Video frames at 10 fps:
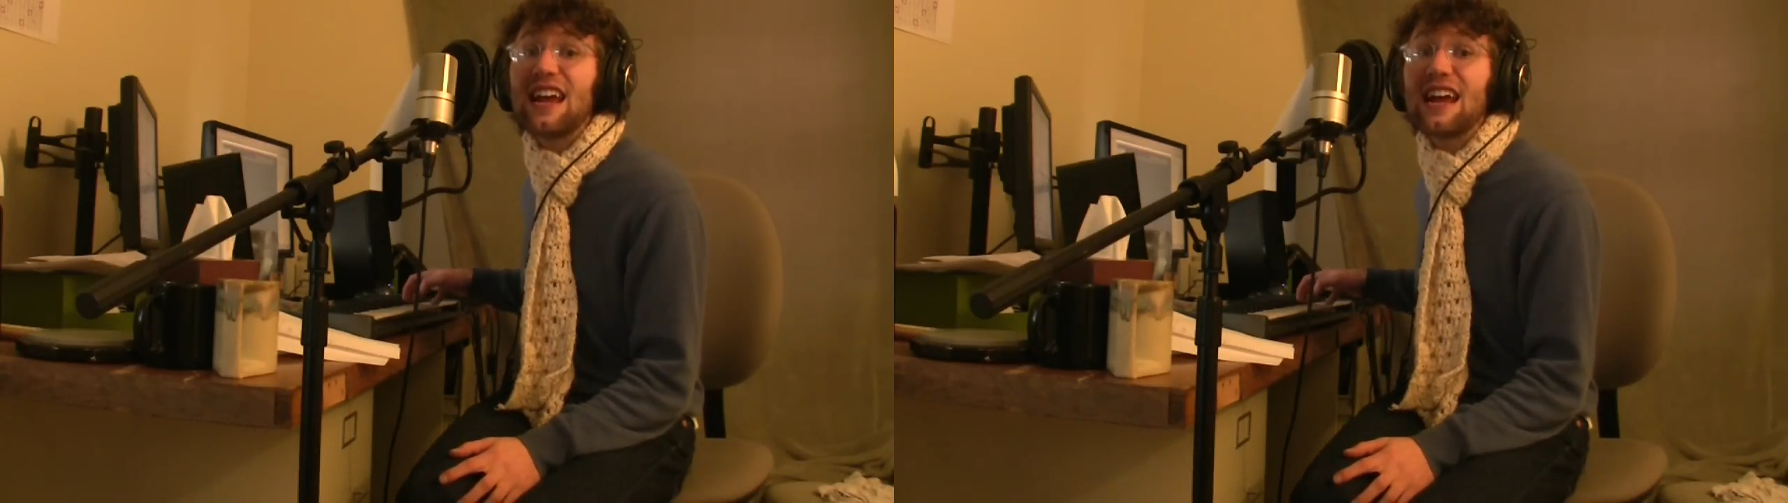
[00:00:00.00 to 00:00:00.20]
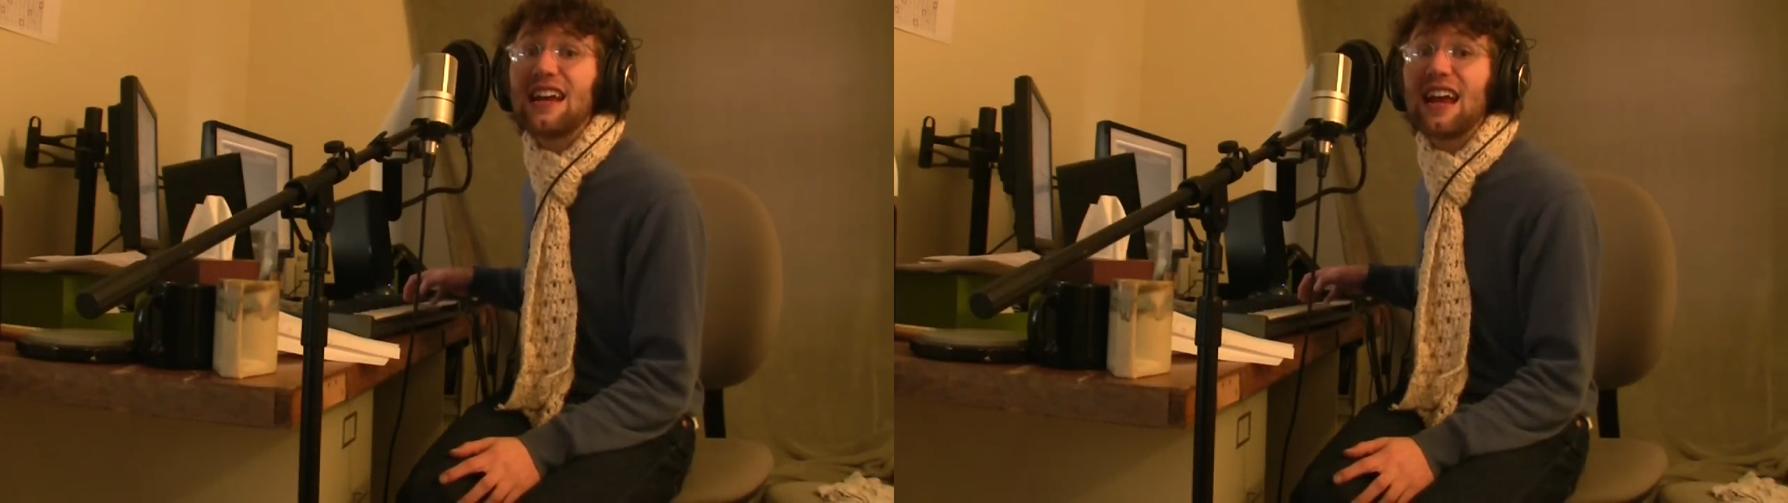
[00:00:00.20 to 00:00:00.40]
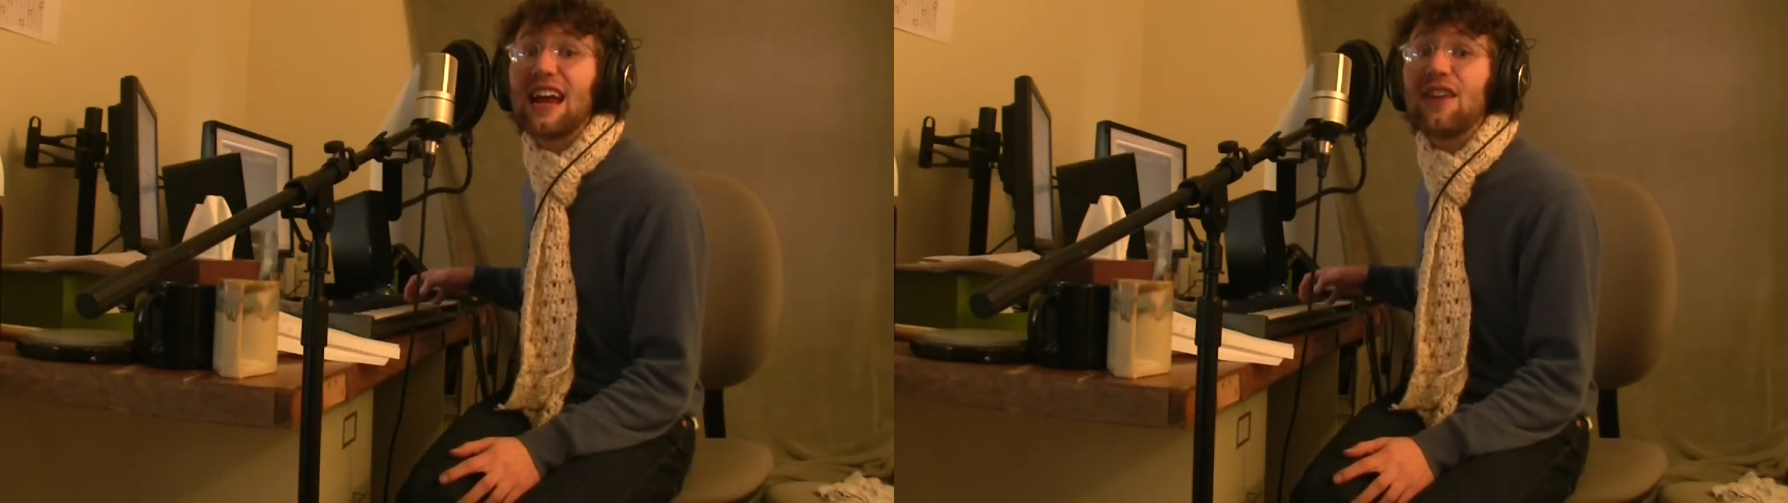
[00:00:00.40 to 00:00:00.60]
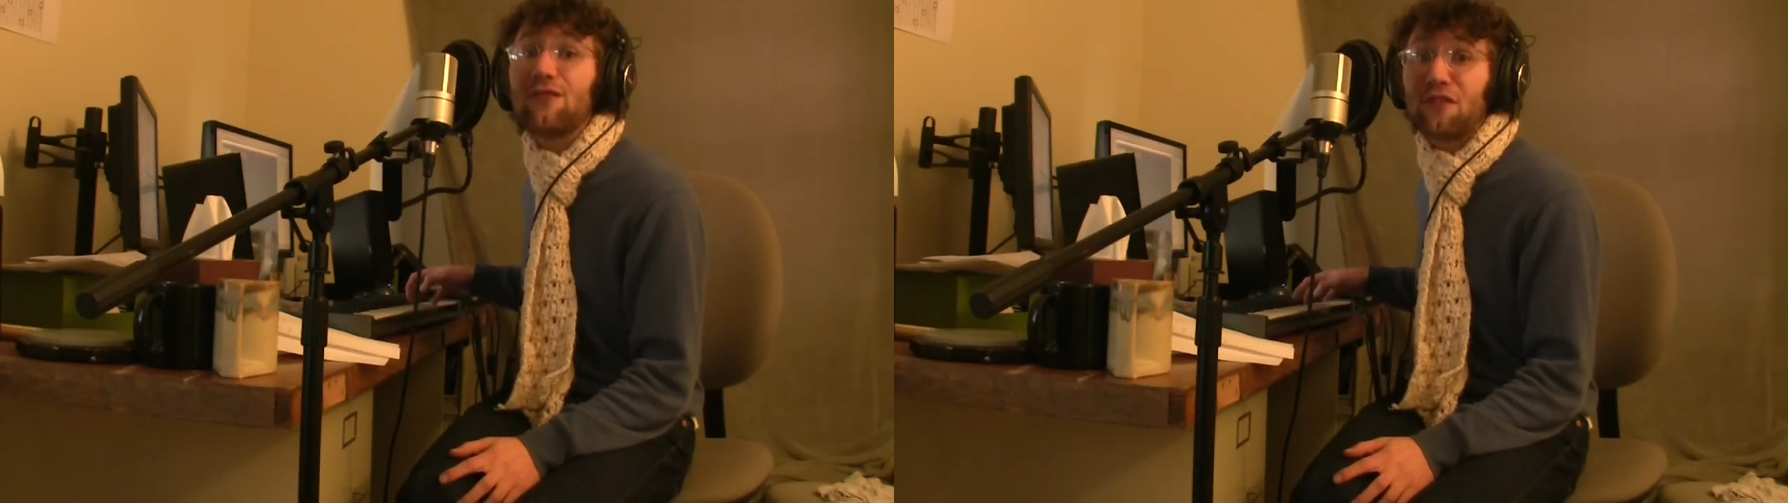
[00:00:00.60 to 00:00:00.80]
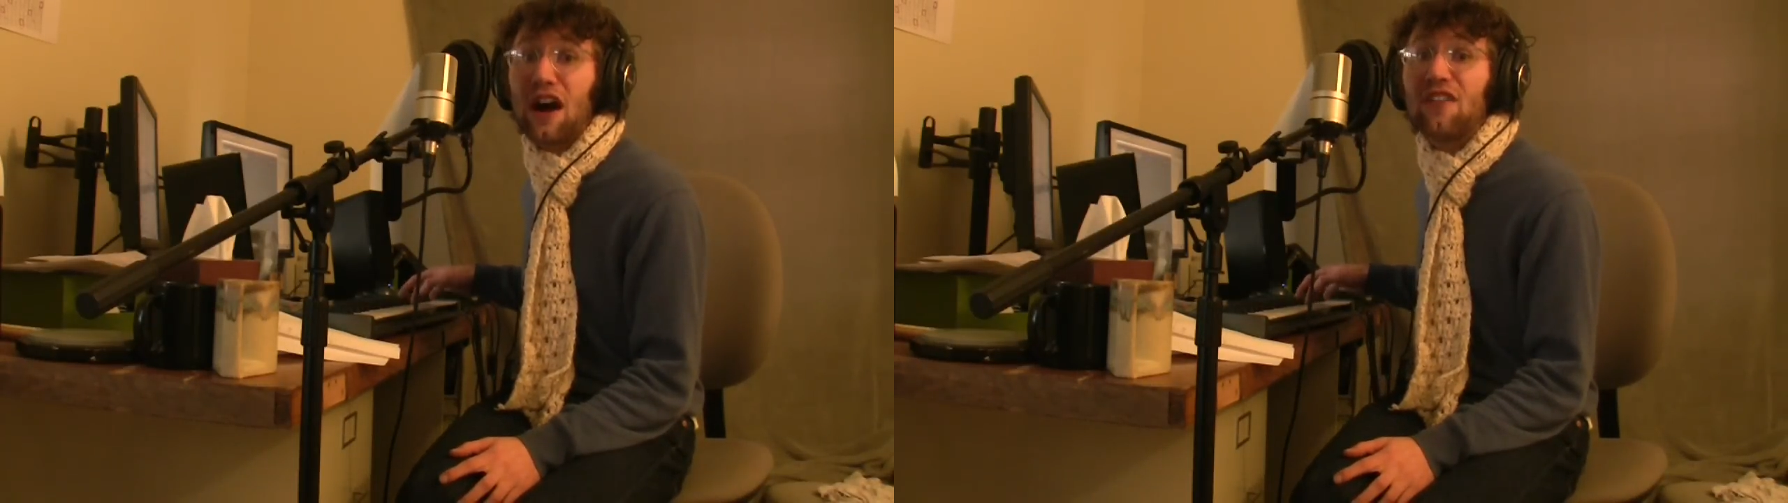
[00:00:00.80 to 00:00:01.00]
8, 8,
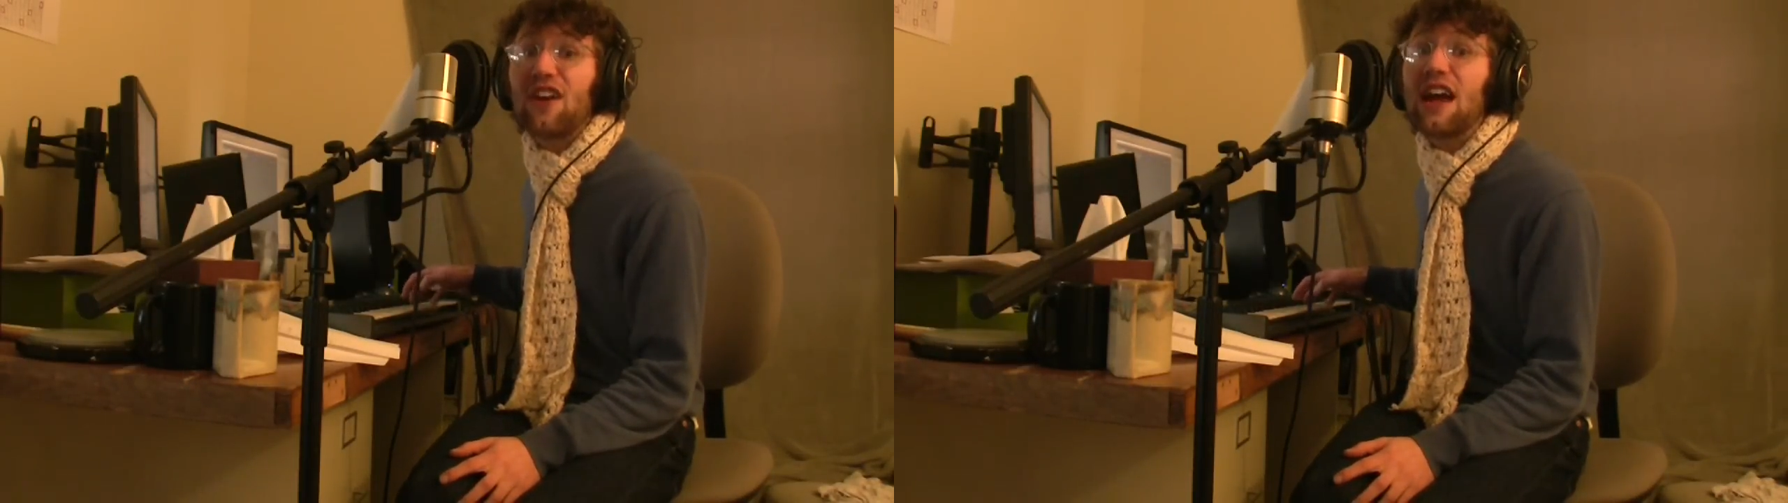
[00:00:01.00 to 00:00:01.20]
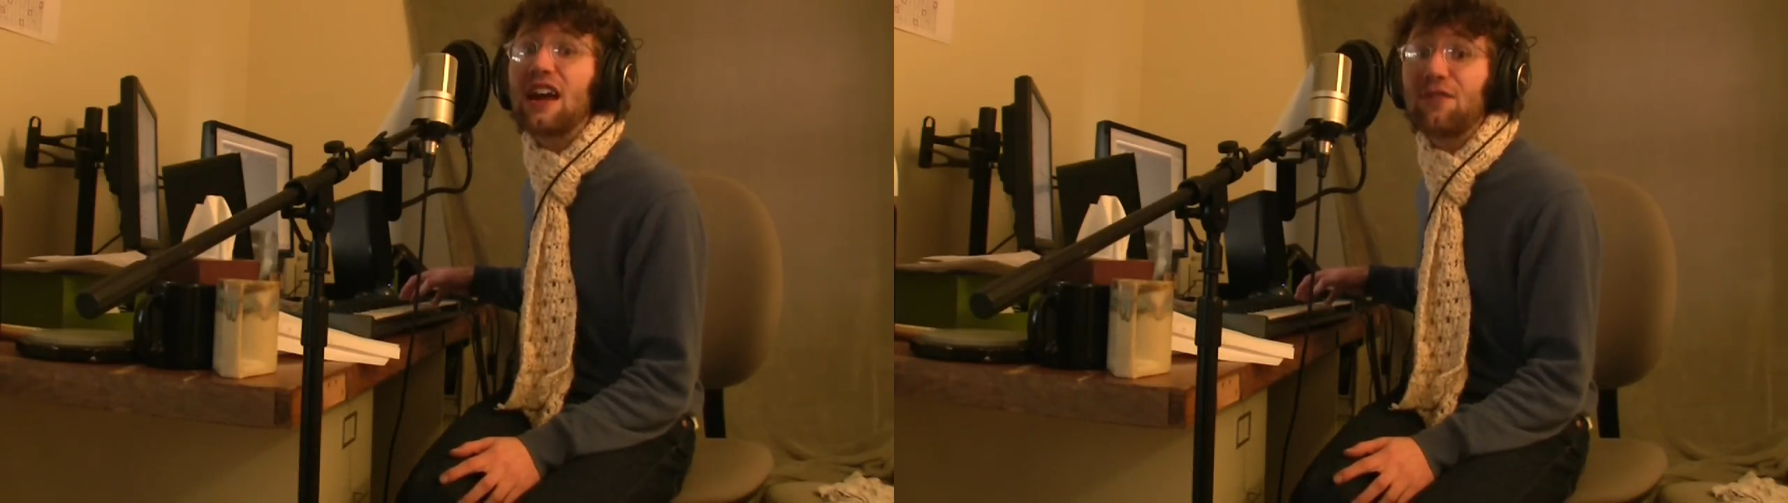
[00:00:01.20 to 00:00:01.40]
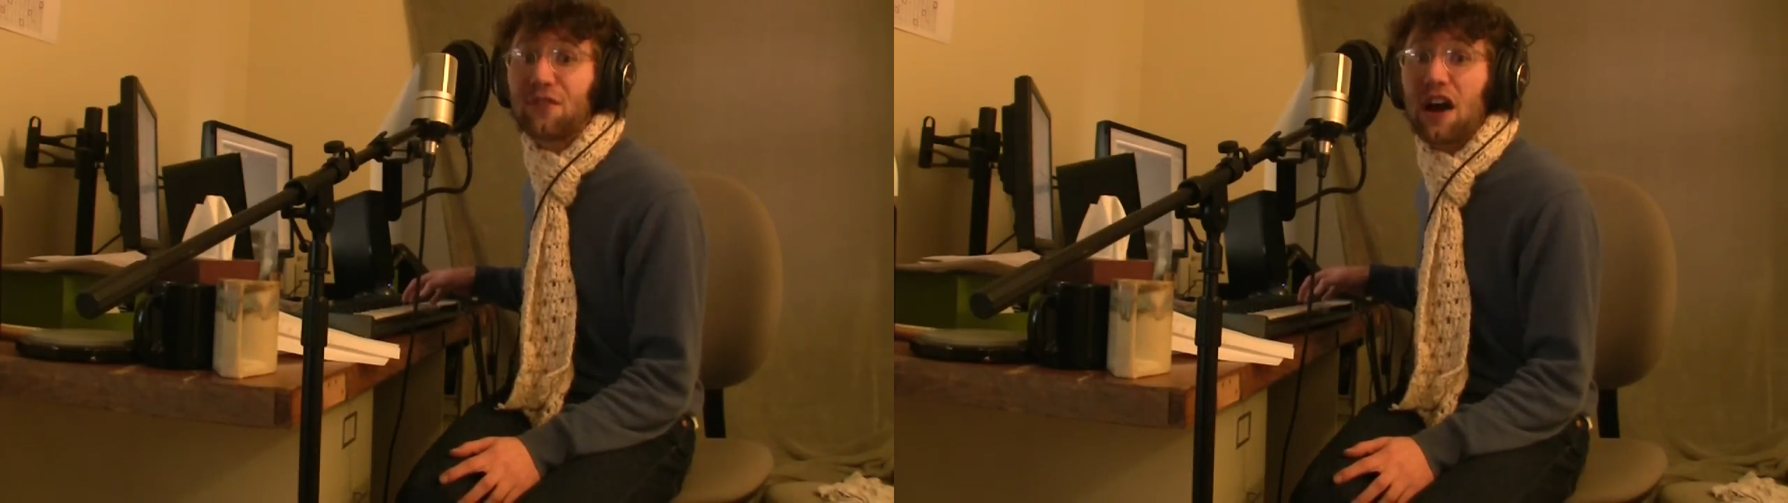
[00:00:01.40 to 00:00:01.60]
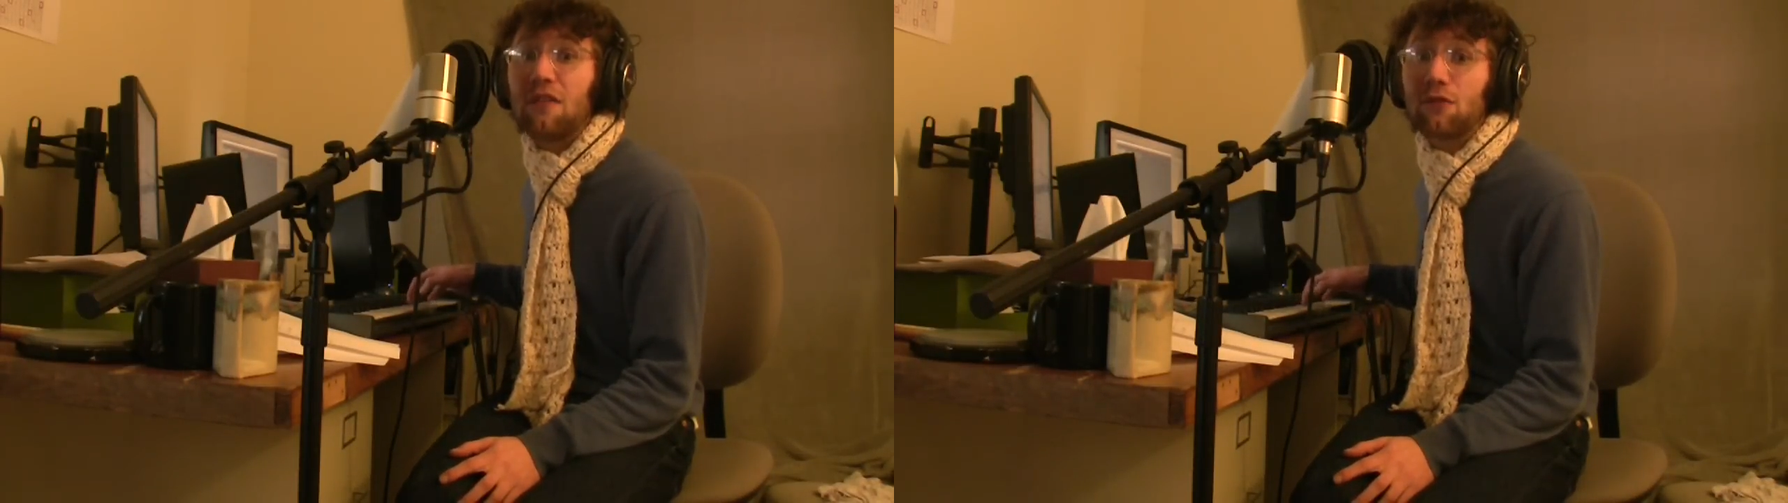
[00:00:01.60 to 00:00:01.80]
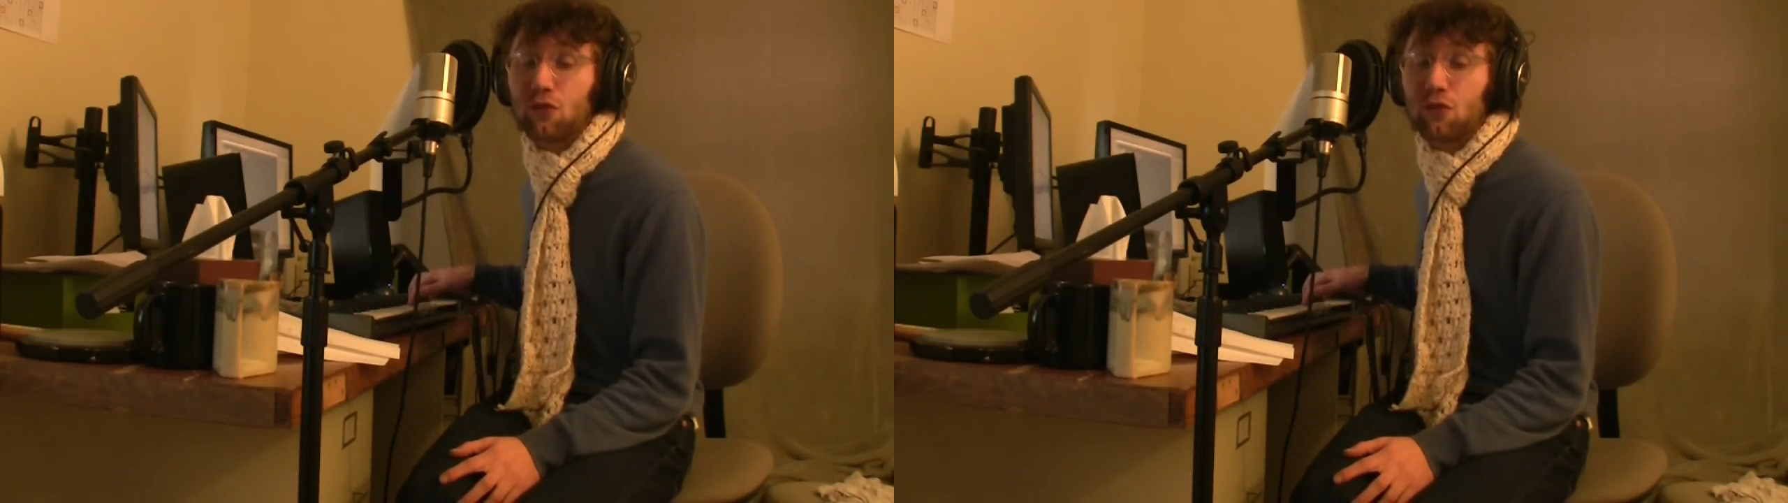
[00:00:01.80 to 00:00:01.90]
5, 8, 5,